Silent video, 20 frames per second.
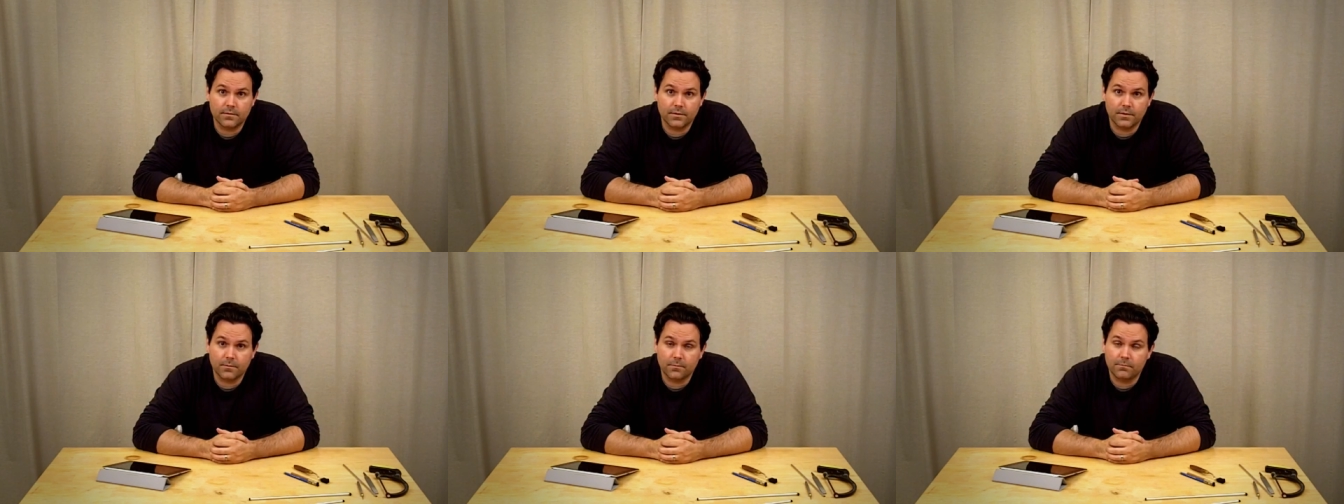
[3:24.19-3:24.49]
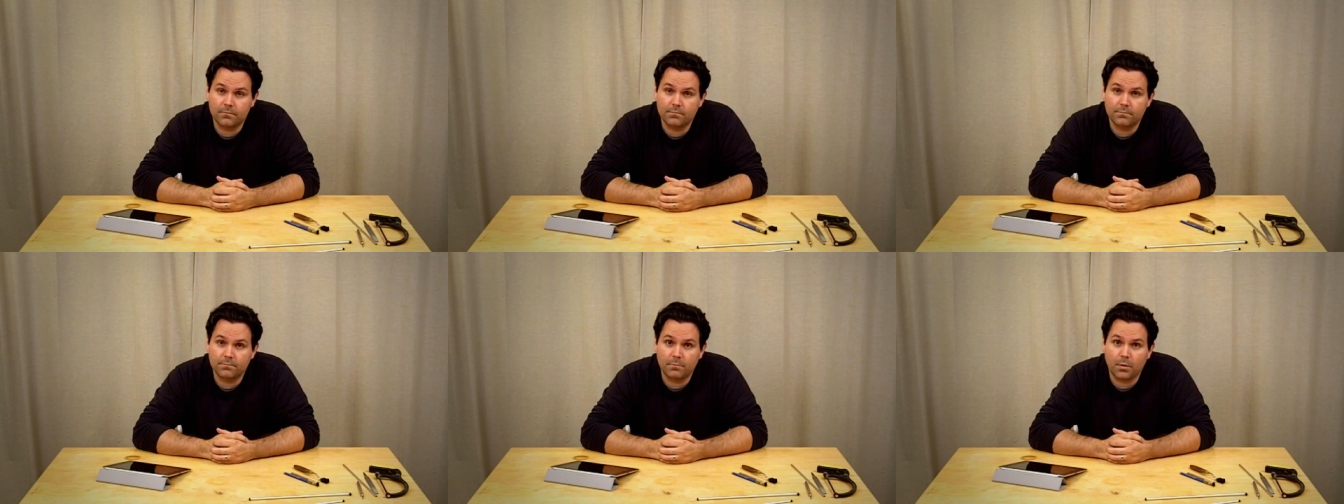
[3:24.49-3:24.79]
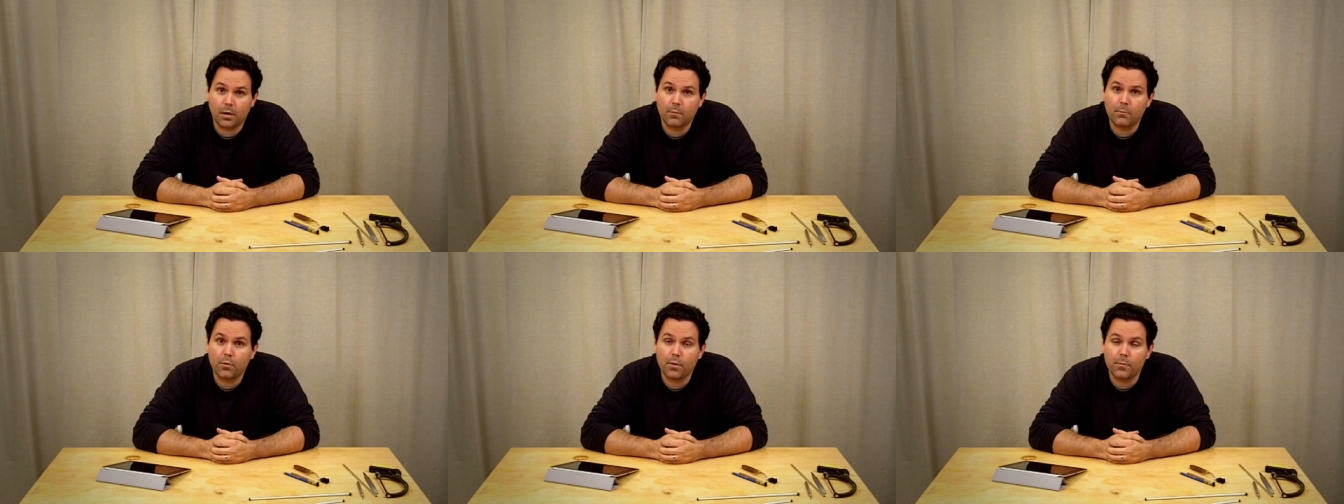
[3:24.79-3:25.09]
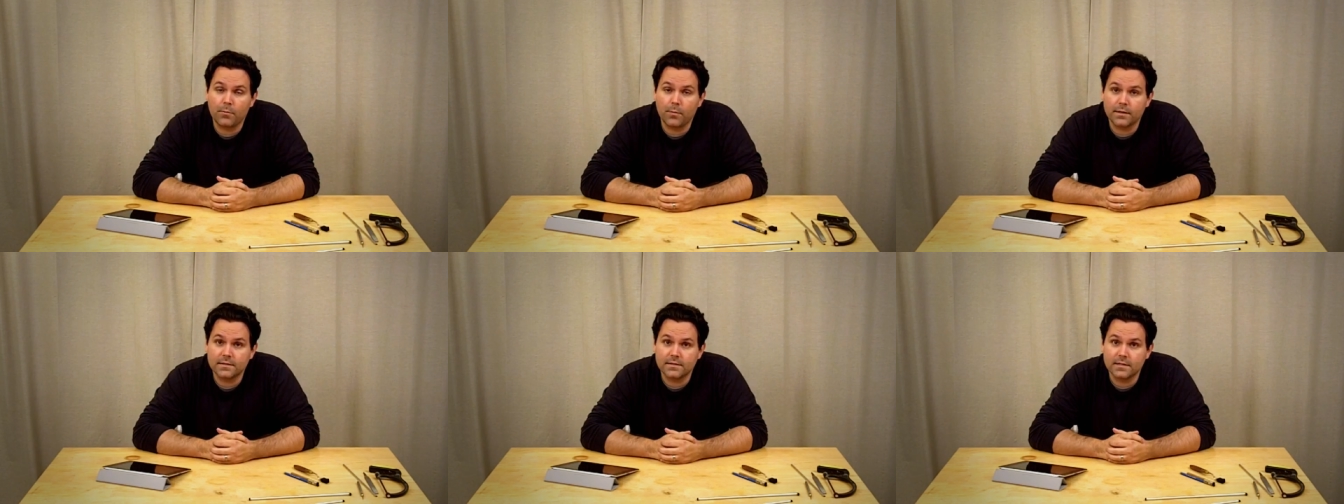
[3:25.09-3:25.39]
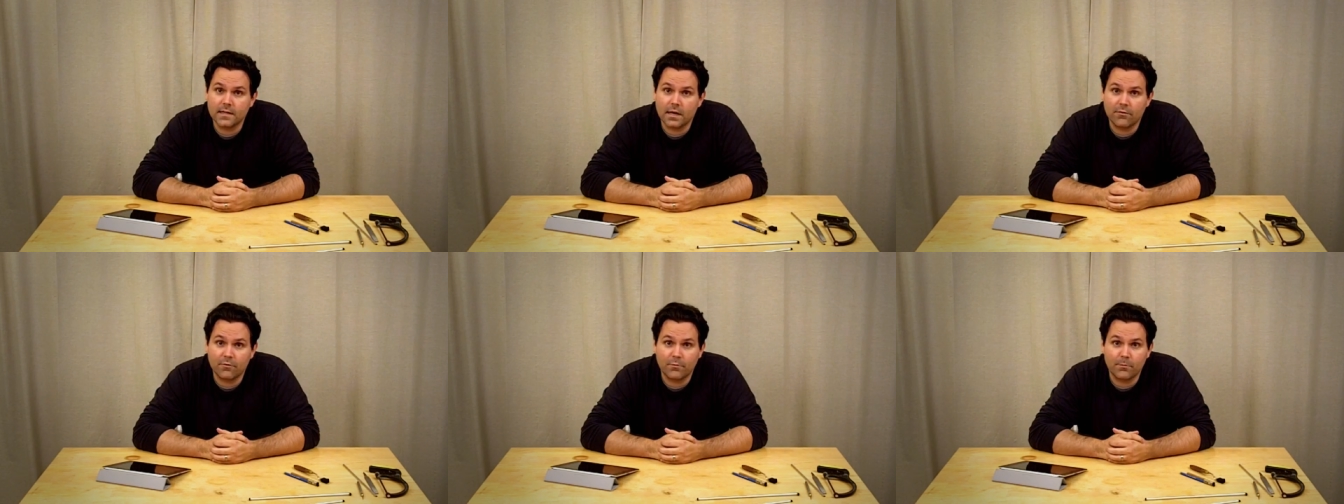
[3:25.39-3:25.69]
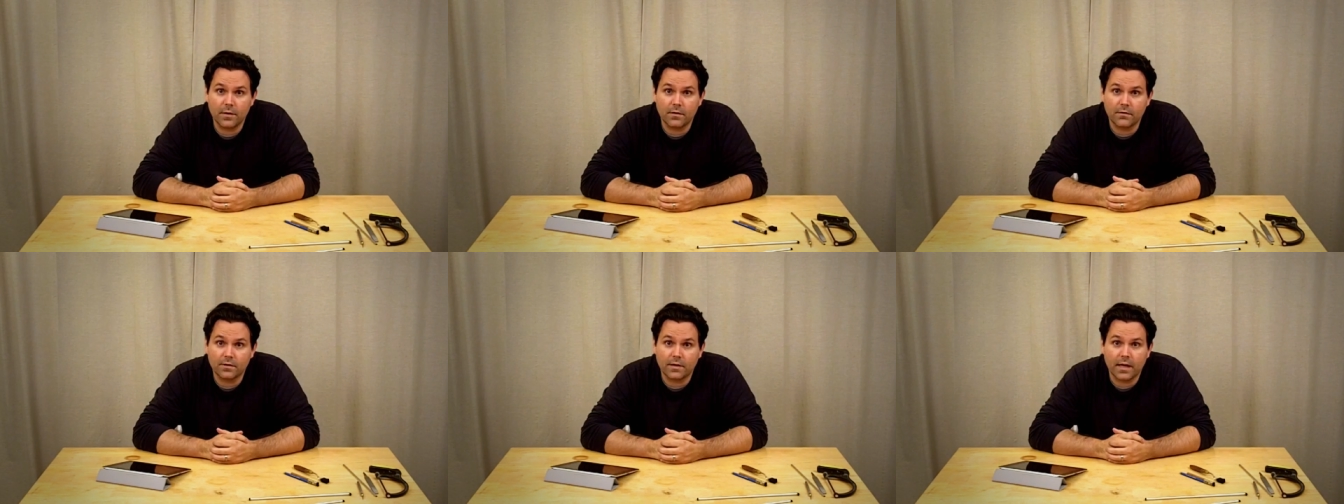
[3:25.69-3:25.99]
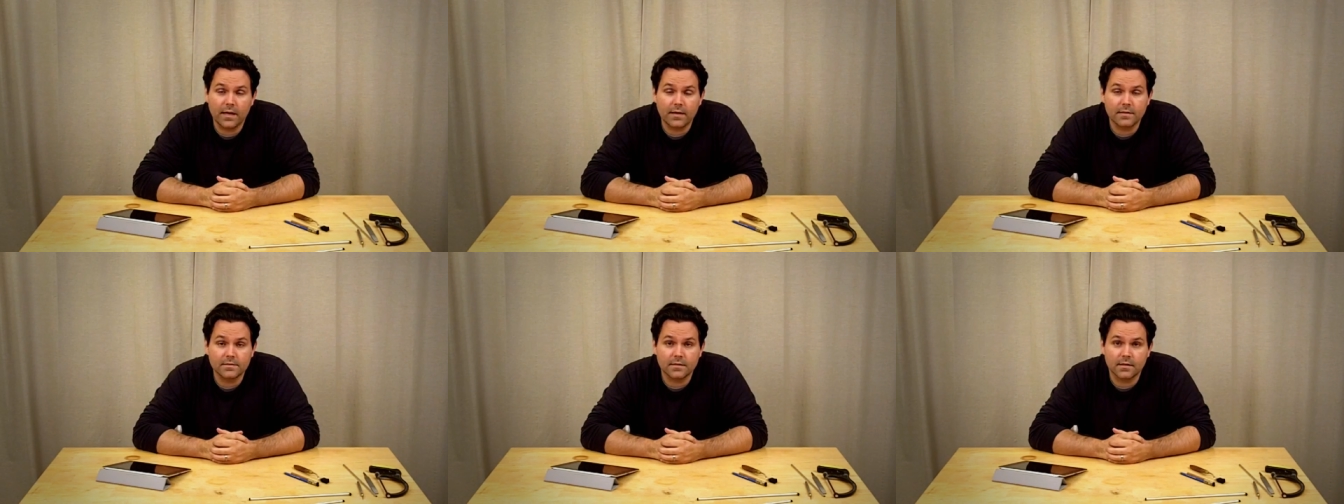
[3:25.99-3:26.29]
you know, ballpoint pens that have a metal
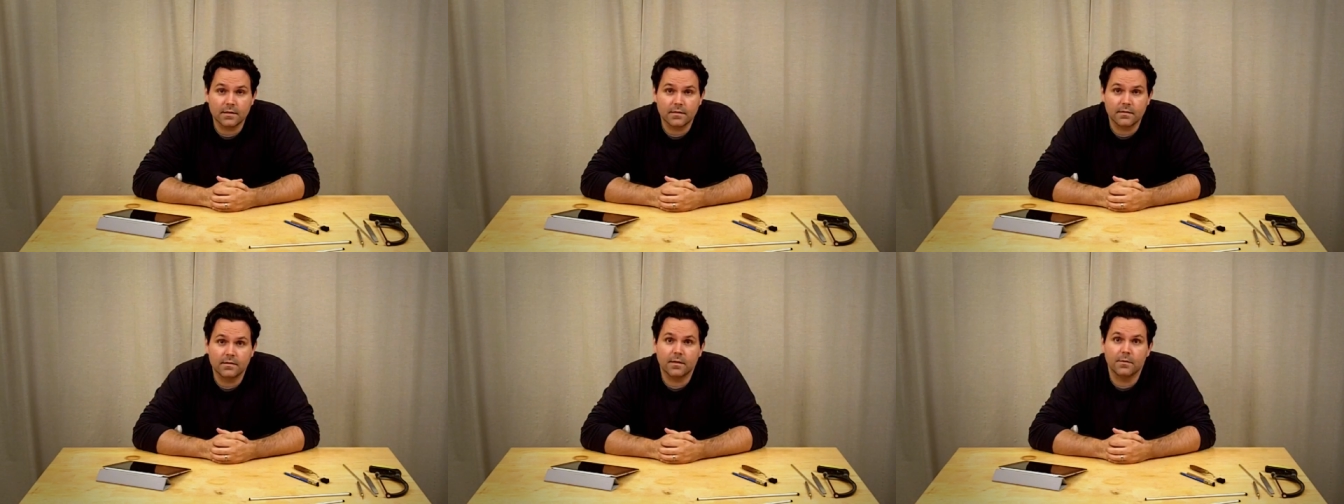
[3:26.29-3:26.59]
casing,